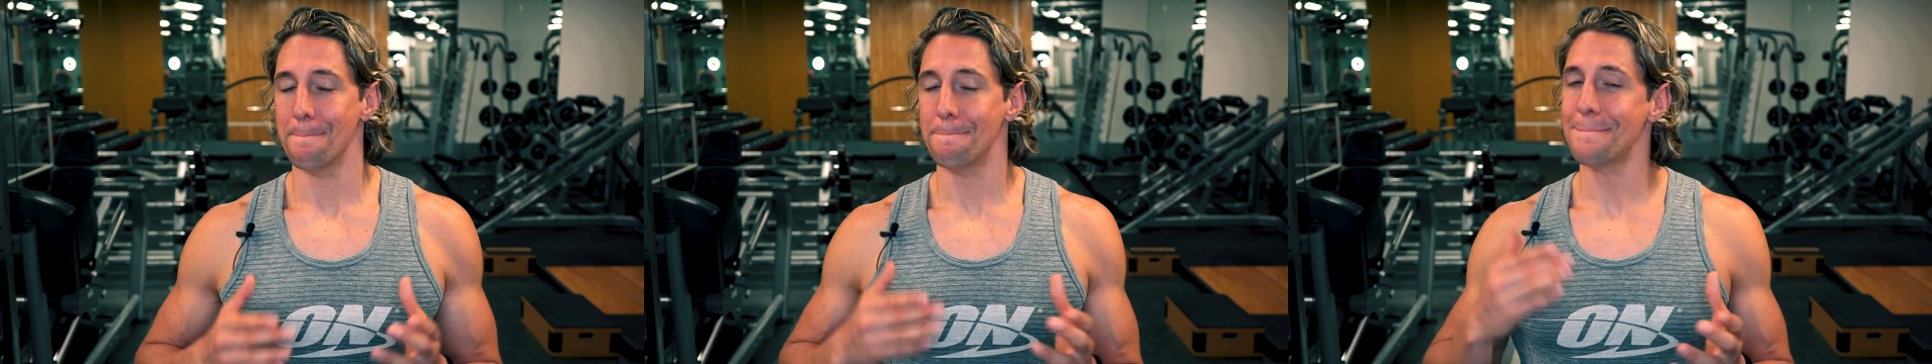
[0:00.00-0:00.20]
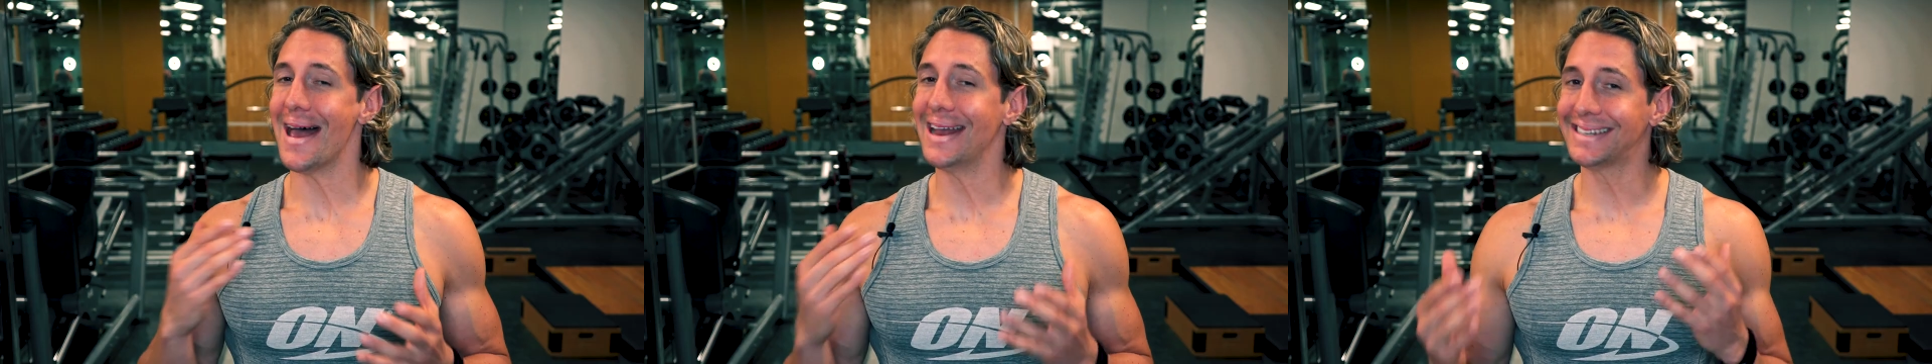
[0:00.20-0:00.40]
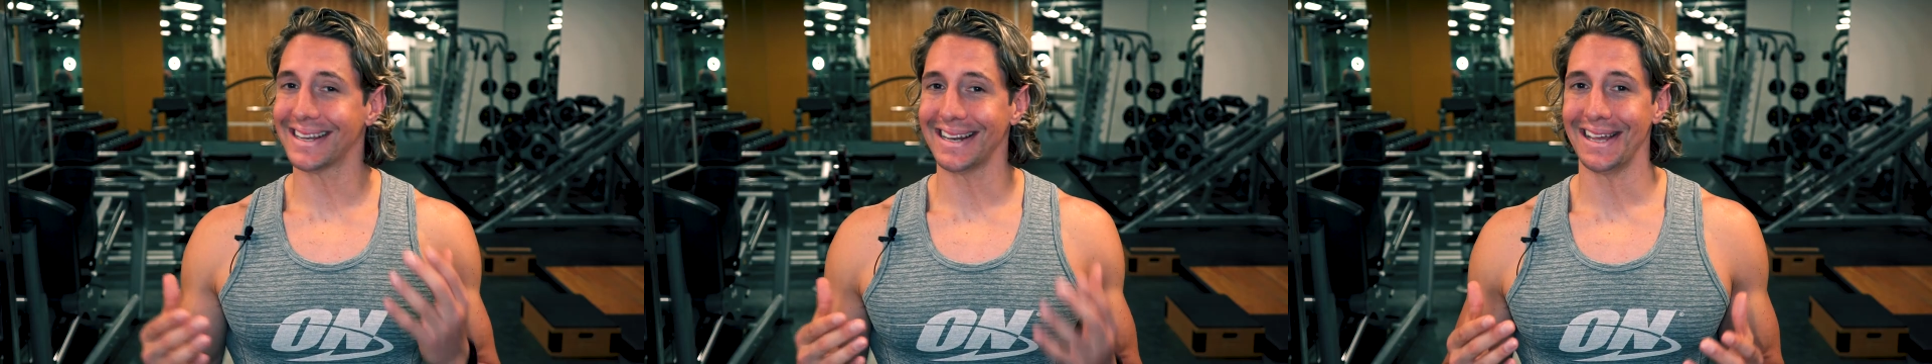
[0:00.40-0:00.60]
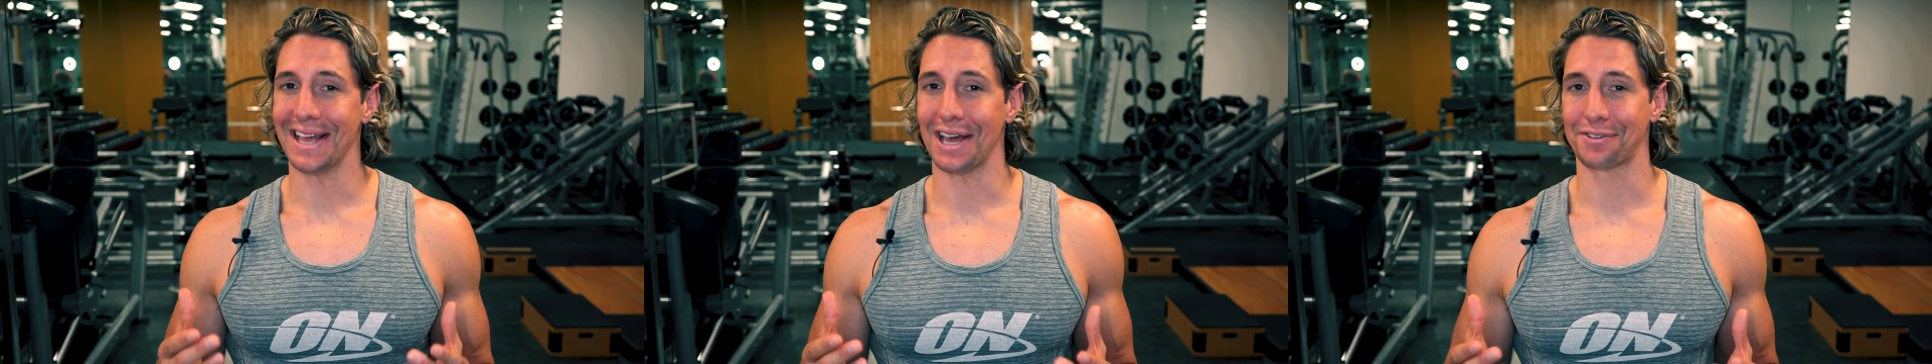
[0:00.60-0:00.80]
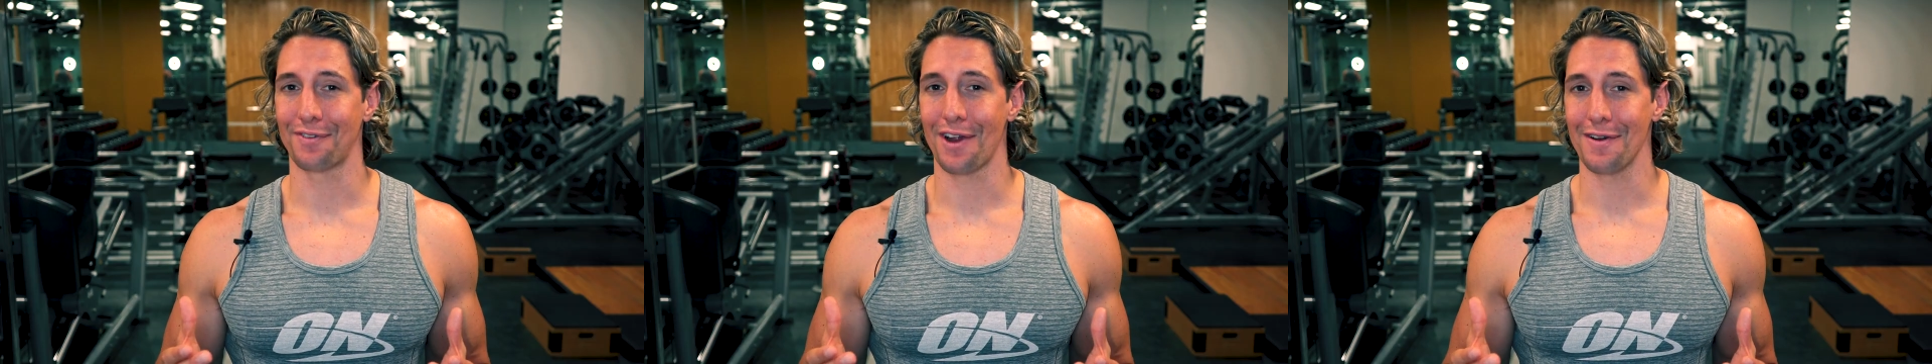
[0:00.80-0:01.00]
Mentally,
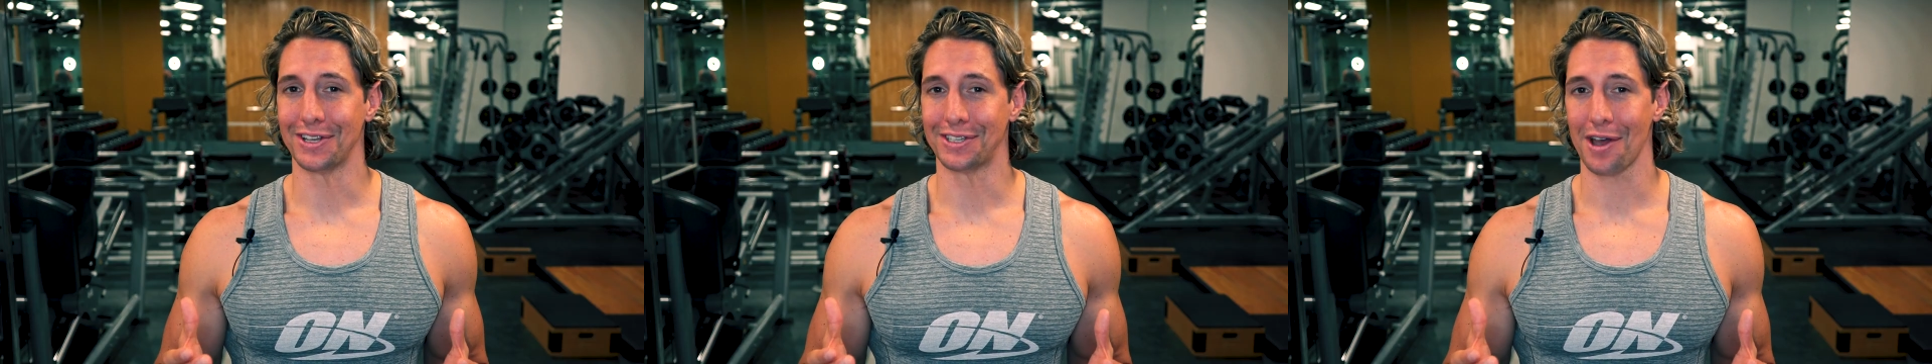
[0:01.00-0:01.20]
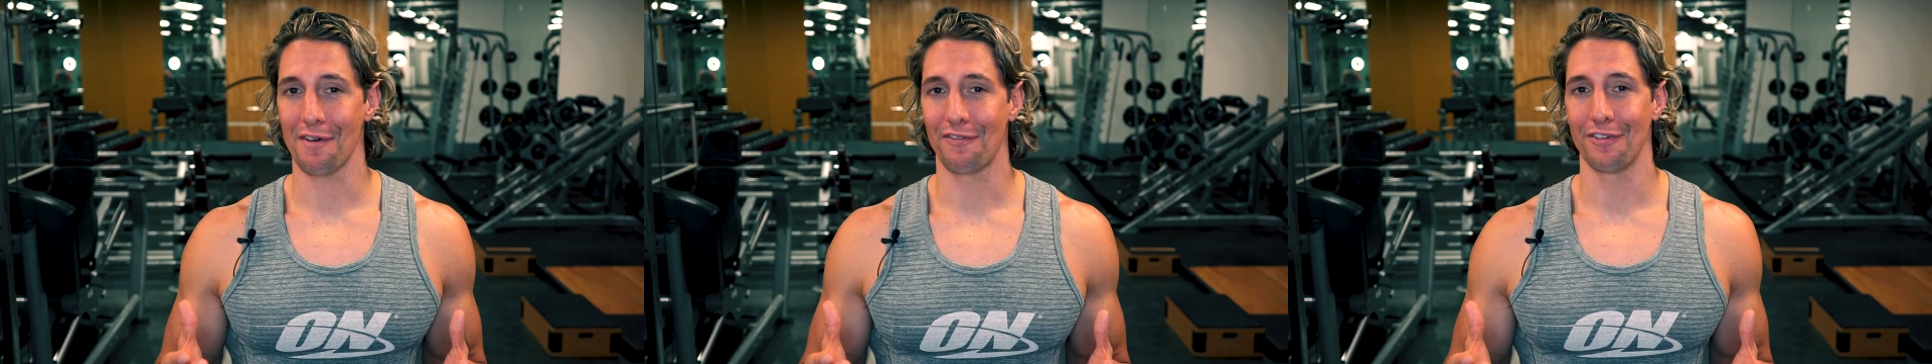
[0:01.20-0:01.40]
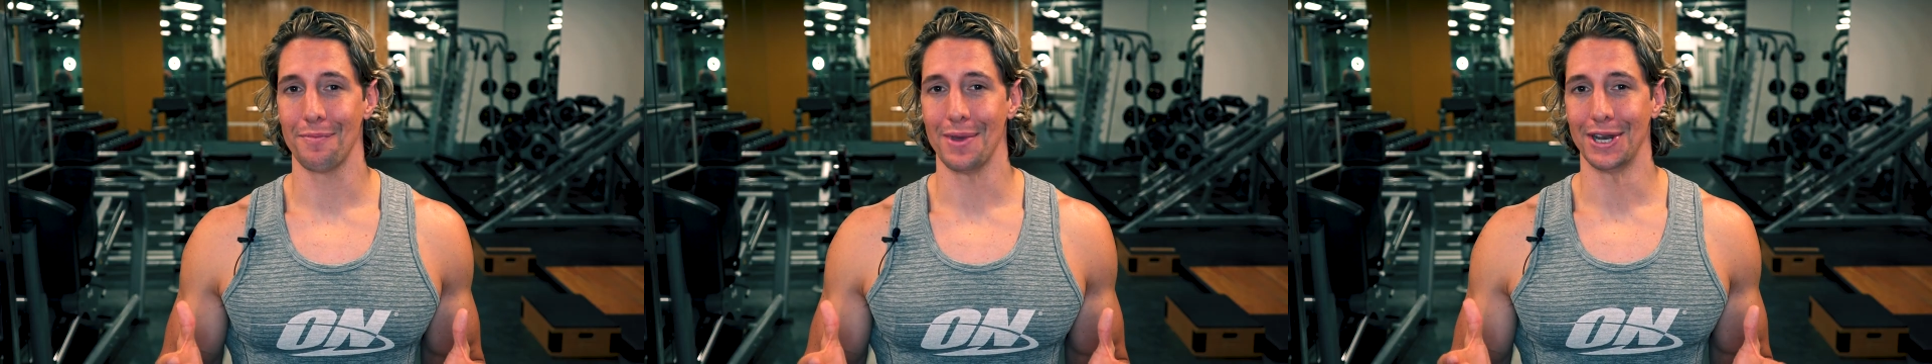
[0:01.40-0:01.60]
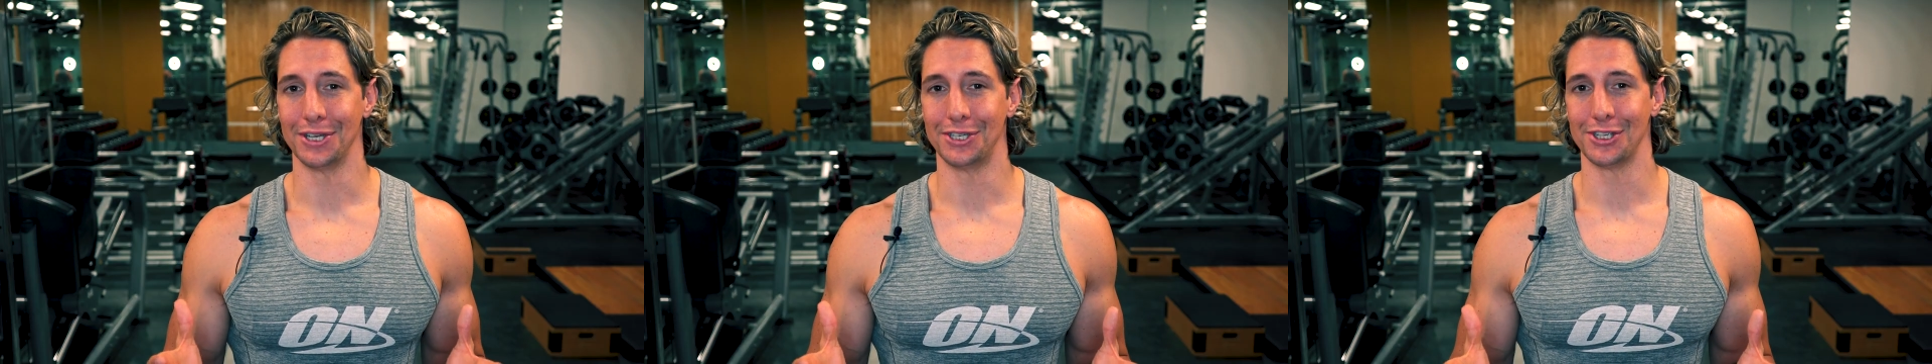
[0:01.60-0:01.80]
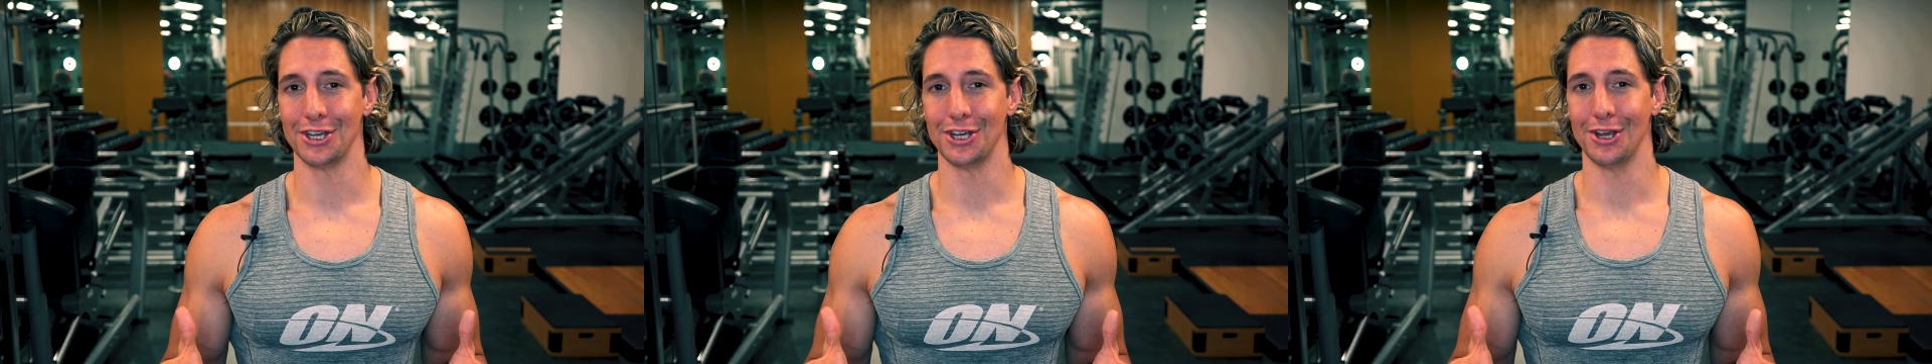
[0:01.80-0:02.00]
that's very tough for me
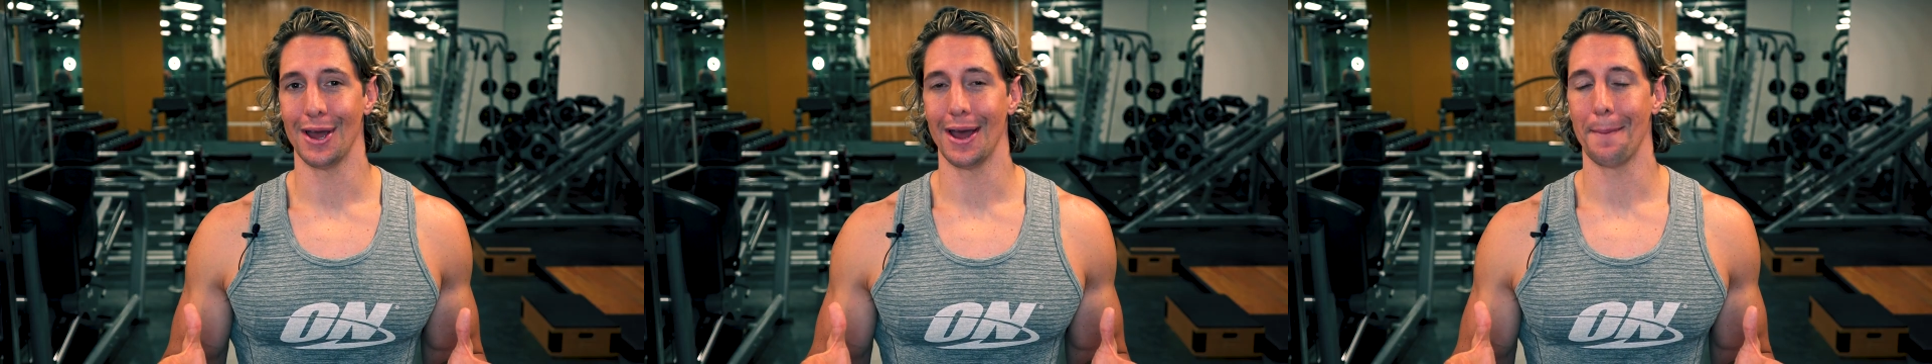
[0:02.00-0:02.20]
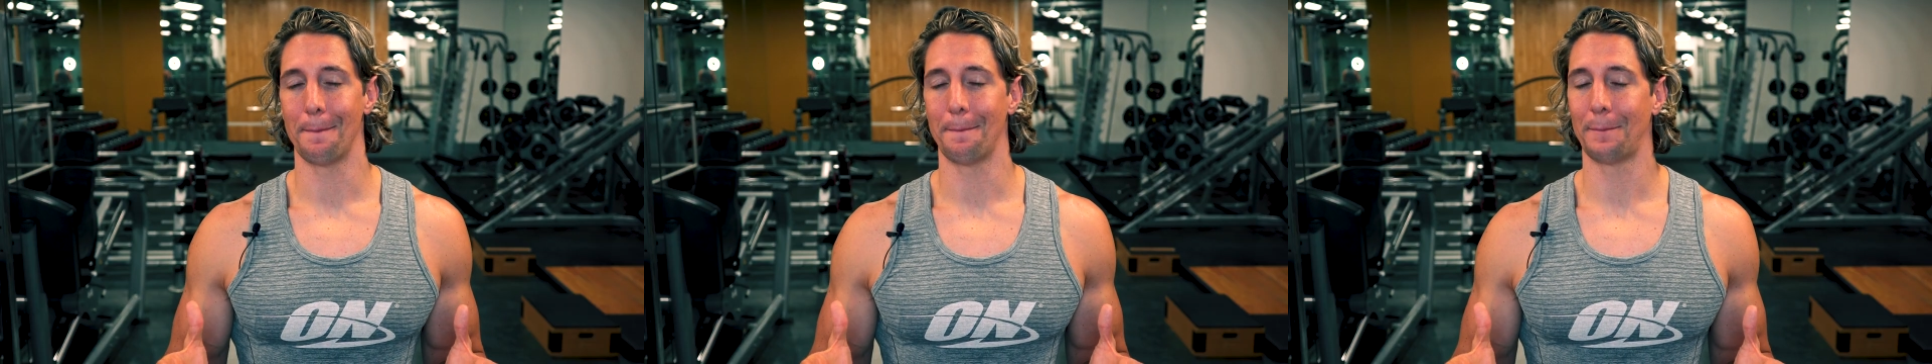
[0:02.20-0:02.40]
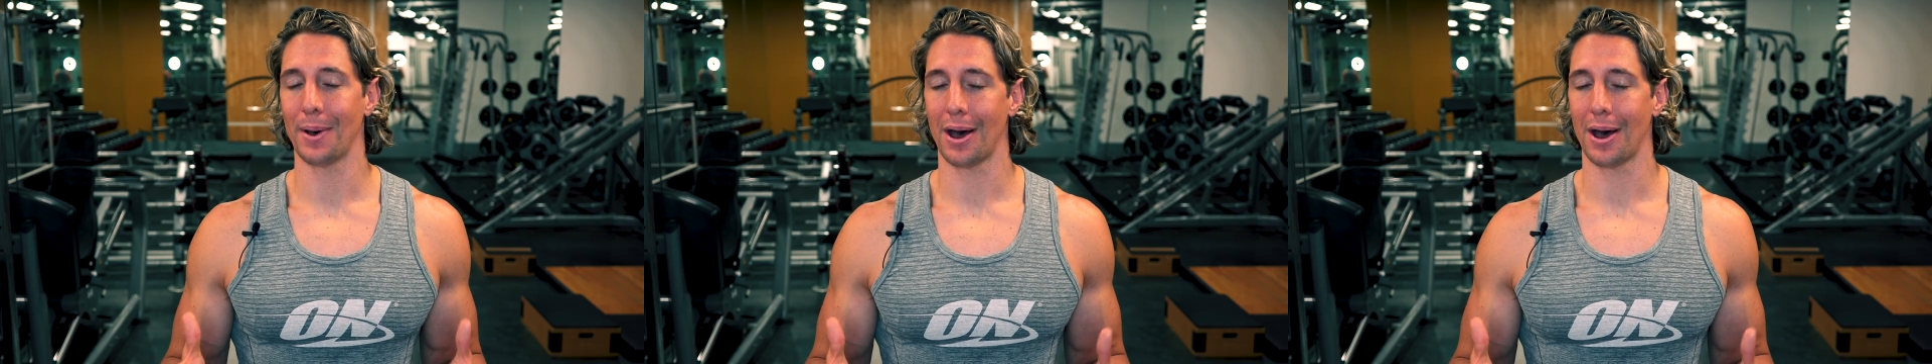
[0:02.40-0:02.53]
to do,